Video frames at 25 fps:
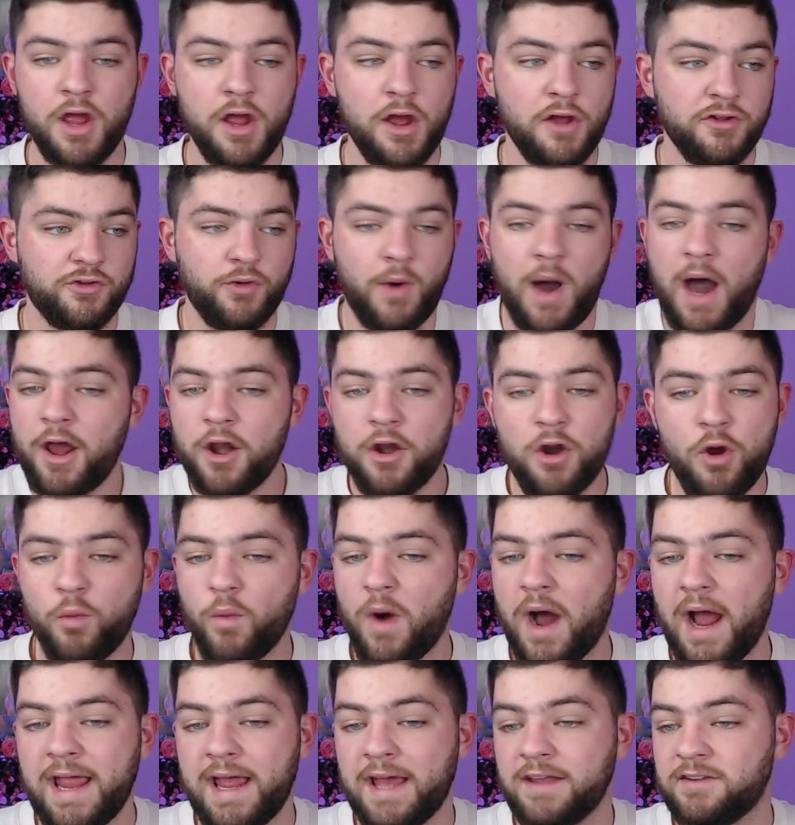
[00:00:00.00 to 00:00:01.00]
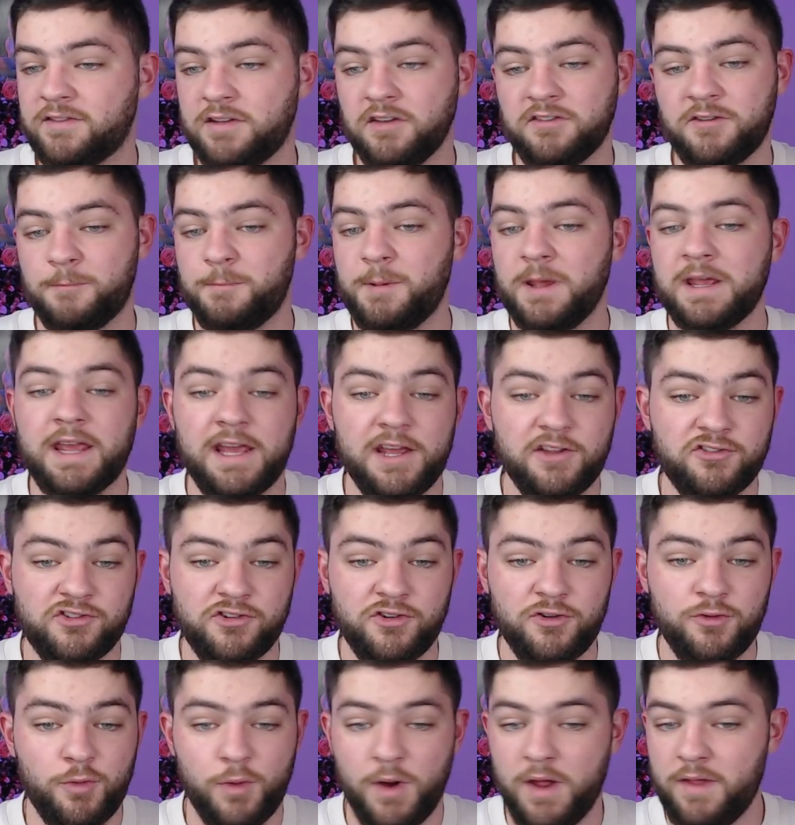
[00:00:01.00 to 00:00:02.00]
So I don't know why he has such a big
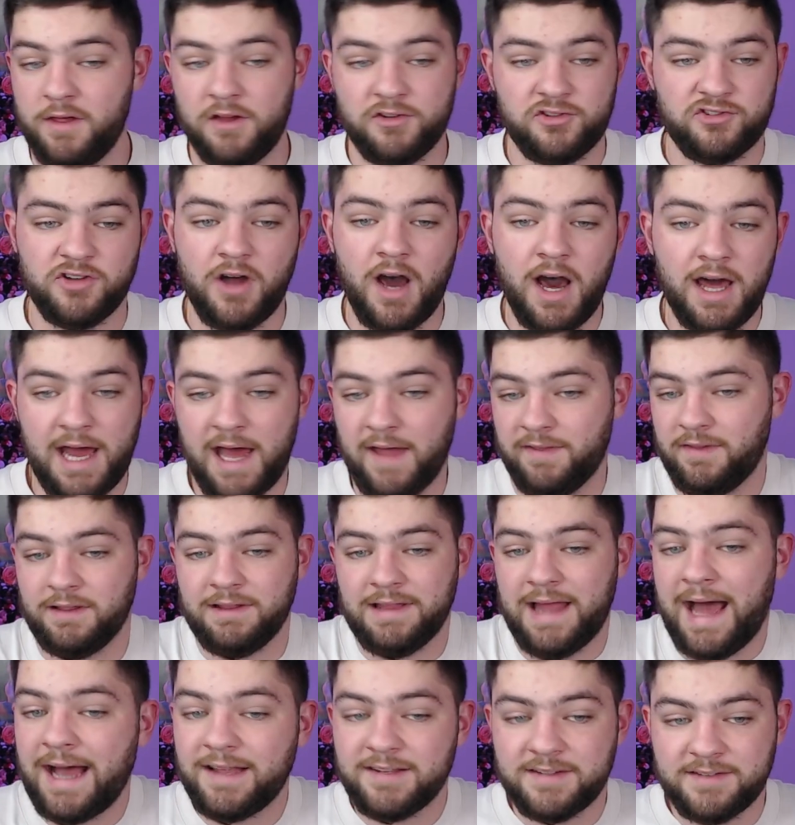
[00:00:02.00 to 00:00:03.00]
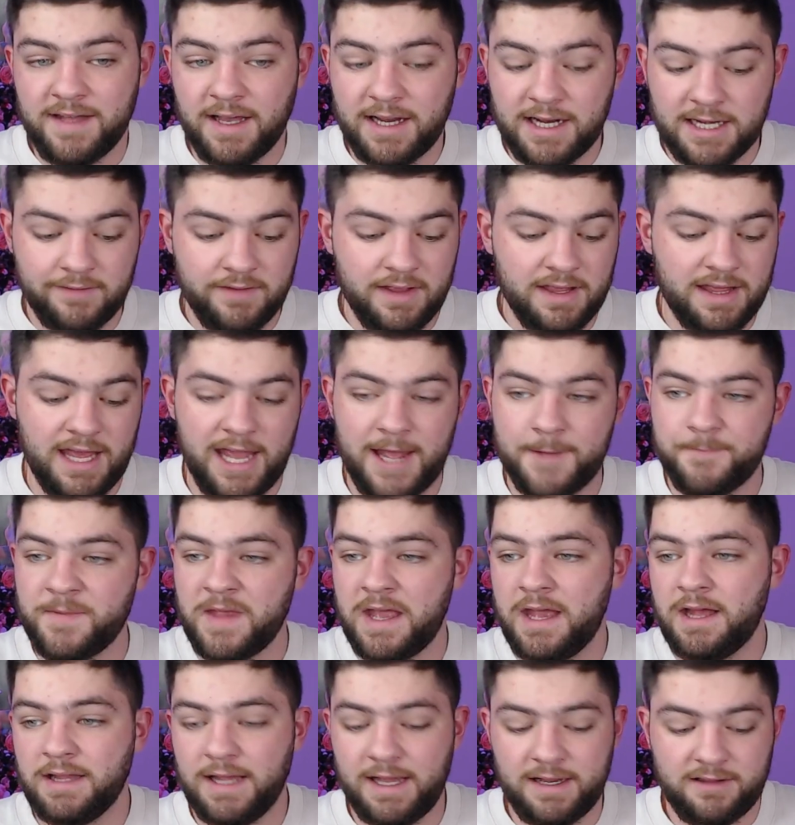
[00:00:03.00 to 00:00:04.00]
issue with a shot at the last second of the game.
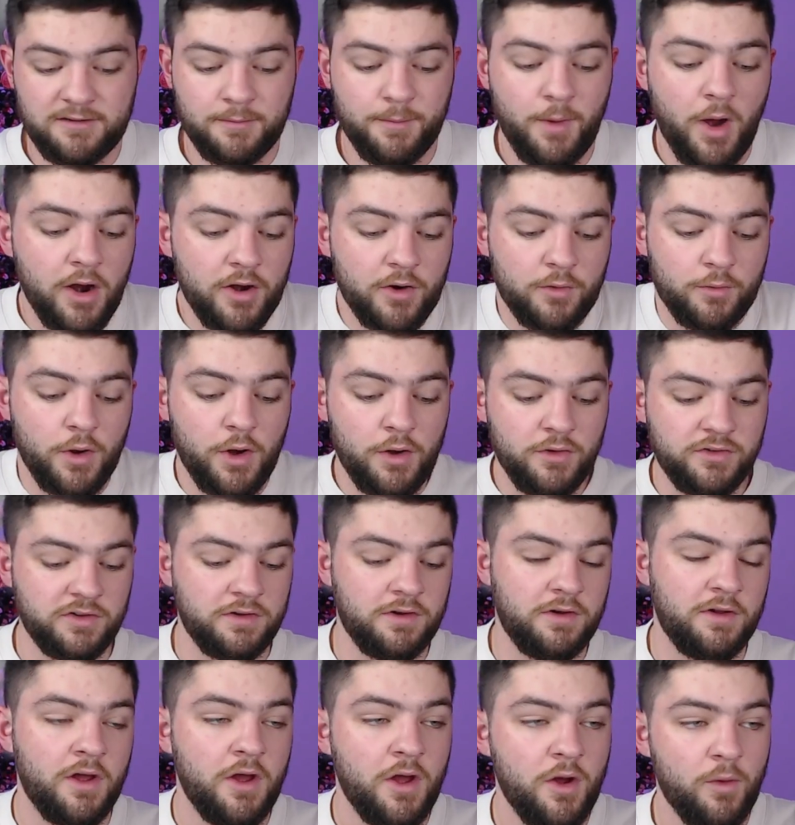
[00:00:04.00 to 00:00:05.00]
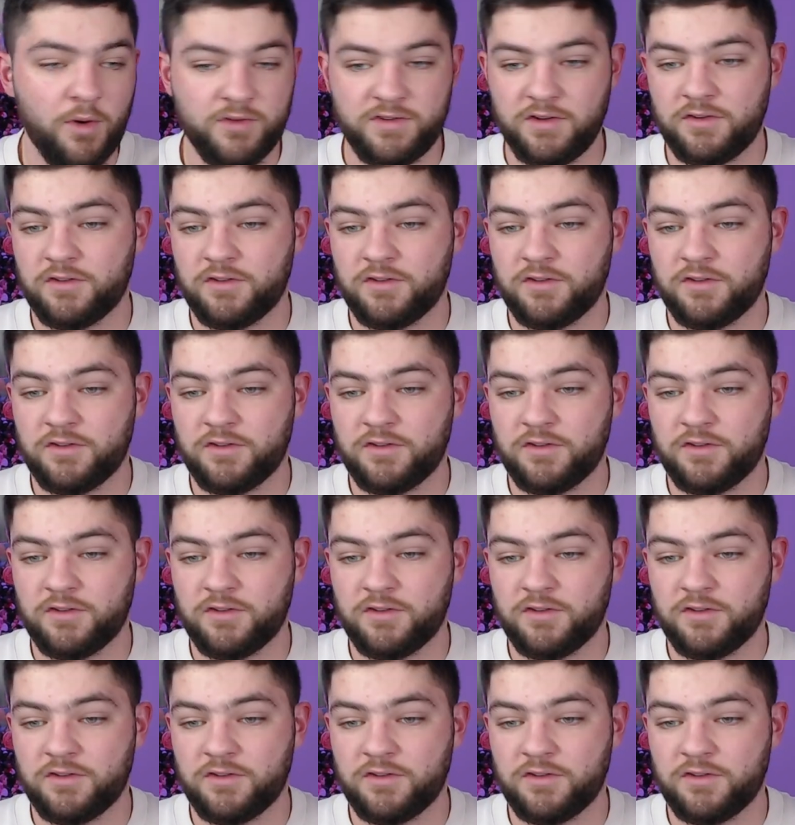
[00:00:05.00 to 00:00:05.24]
Like, DeMar DeRozan was a